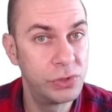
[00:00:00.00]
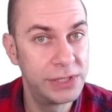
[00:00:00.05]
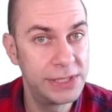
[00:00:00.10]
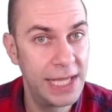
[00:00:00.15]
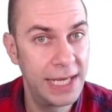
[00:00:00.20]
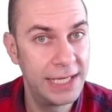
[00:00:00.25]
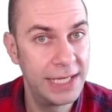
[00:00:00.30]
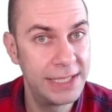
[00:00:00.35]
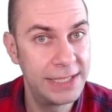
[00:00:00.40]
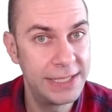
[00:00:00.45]

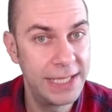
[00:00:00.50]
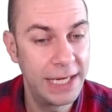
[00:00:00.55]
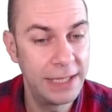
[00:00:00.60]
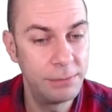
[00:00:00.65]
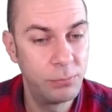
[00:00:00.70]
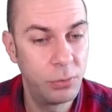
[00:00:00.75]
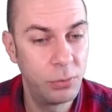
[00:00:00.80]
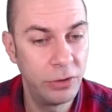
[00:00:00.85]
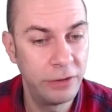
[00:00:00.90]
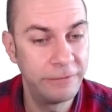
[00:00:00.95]
sell at
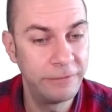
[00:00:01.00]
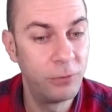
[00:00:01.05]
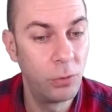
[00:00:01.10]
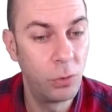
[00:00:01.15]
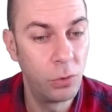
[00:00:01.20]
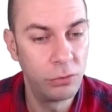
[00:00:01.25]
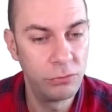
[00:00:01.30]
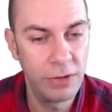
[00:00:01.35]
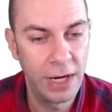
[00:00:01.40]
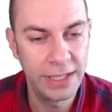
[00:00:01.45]

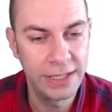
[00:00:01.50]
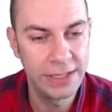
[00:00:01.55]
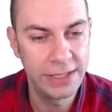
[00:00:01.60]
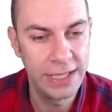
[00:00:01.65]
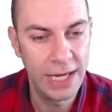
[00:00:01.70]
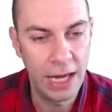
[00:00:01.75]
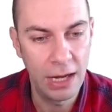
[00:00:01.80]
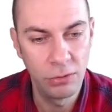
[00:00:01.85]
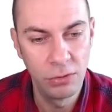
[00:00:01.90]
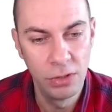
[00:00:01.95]
10.4 right
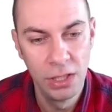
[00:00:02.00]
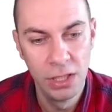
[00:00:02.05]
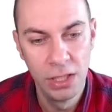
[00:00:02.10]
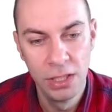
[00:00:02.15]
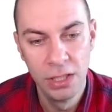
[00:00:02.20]
now.